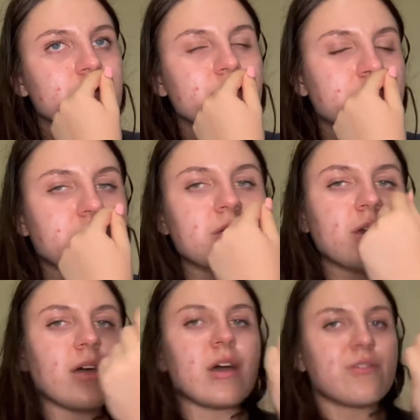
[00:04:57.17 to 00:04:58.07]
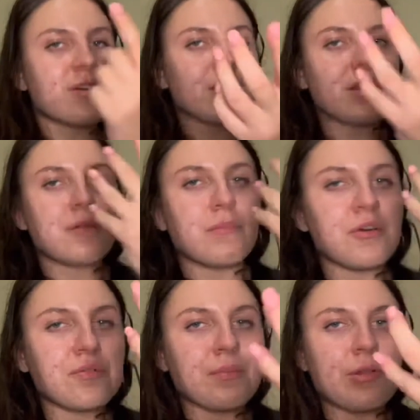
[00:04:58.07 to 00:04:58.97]
But yeah, I do get like a
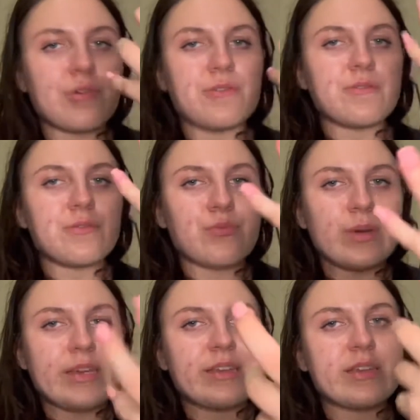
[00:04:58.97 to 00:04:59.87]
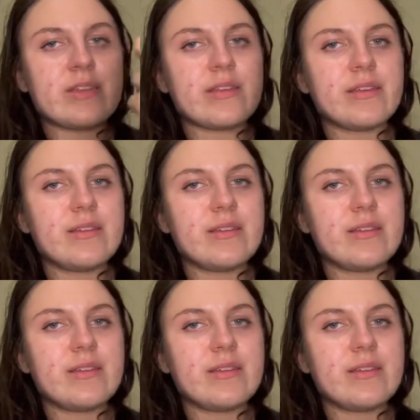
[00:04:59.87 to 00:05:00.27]
marshmallow sweet.